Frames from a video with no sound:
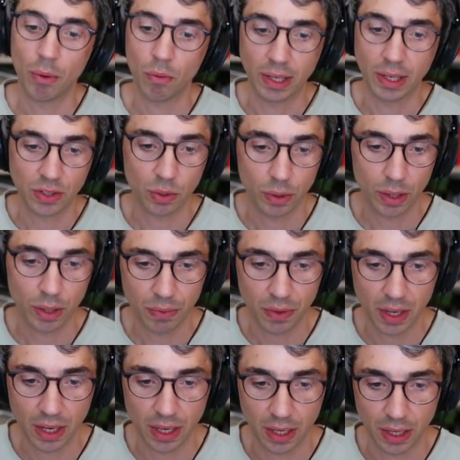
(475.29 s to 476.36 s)
Right, so what I'm
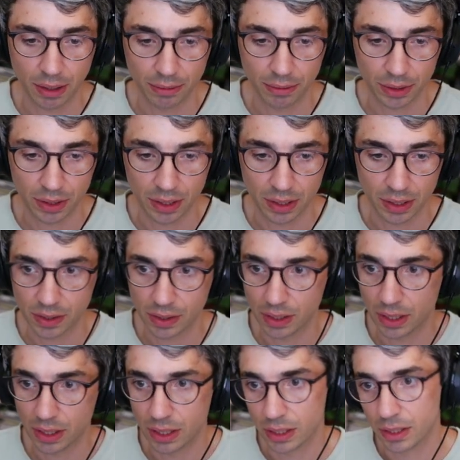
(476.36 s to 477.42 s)
thinking with this
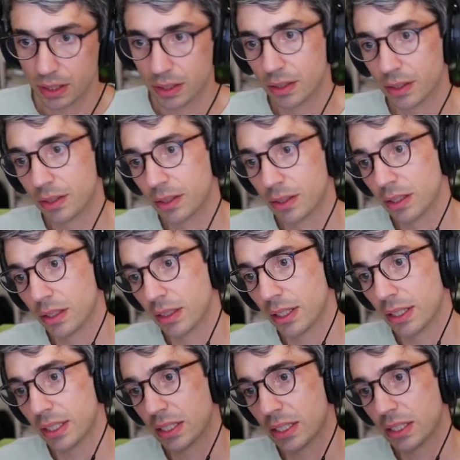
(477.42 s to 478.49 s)
is
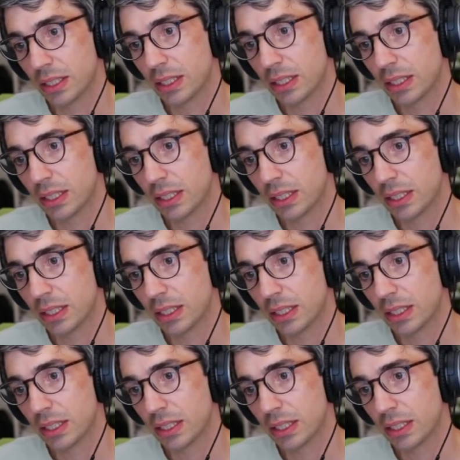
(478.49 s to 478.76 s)
could